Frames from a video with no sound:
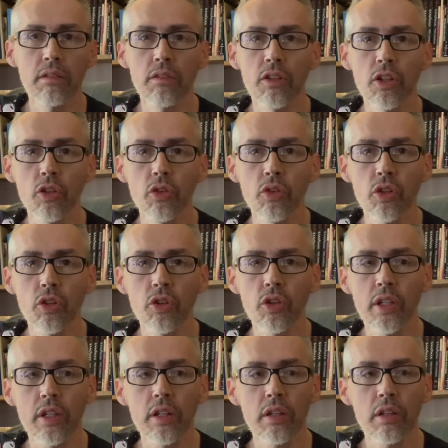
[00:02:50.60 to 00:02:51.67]
you
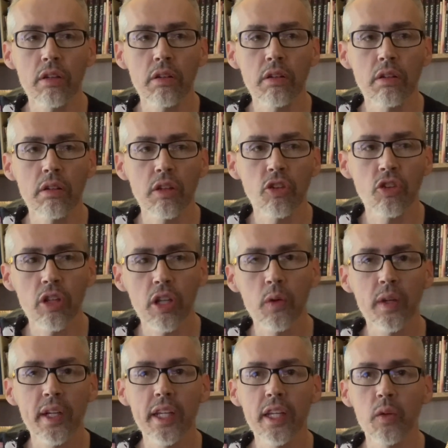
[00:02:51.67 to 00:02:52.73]
could,
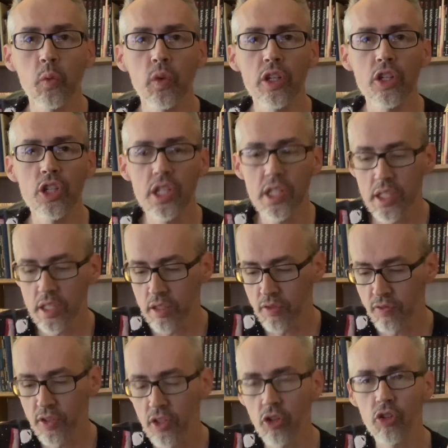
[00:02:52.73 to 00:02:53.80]
accelerating at 1G
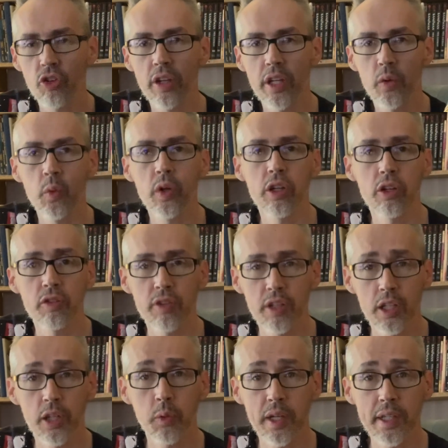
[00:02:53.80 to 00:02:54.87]
feels like what you're
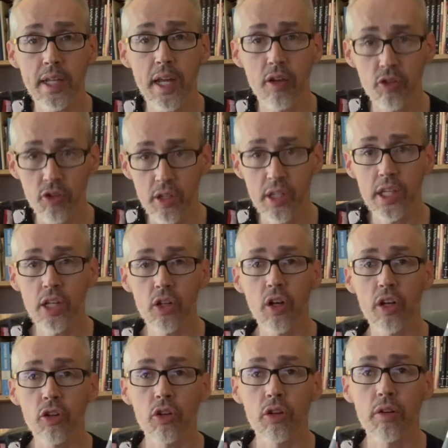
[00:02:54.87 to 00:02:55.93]
feeling right now sitting here on
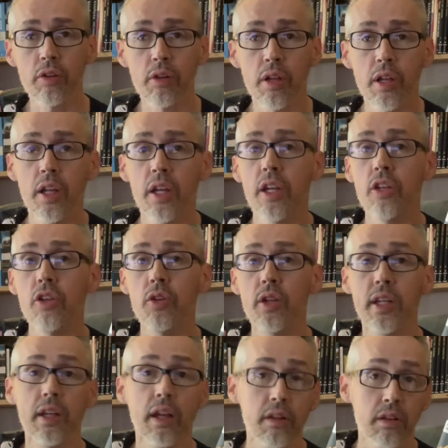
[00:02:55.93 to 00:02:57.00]
Earth. You get
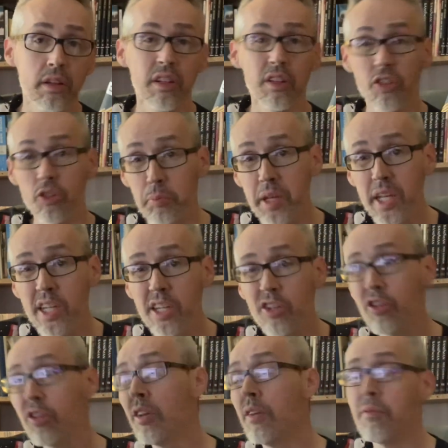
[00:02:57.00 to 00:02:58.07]
out into space,
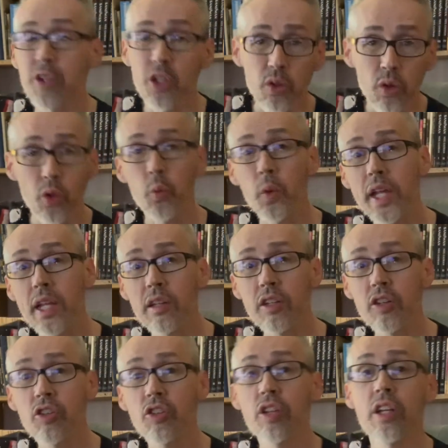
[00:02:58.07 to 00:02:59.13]
you're a little
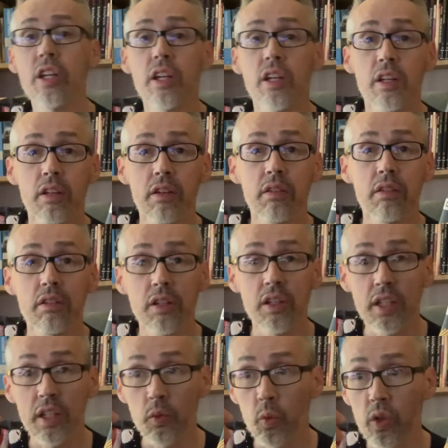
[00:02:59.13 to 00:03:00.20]
weightless, you
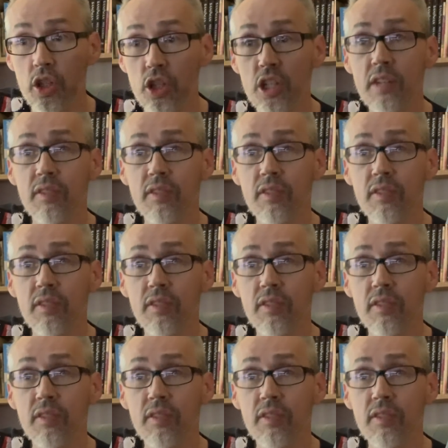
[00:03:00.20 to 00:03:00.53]
get 1G of